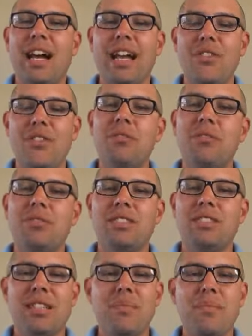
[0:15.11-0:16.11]
I know
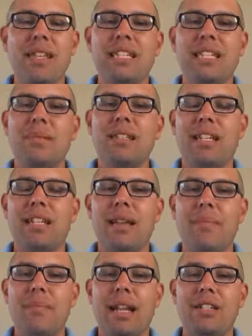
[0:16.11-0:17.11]
some things about
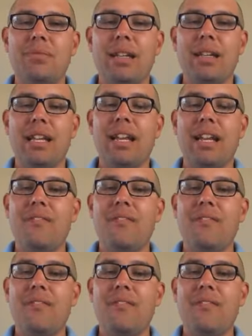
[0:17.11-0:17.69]
time management.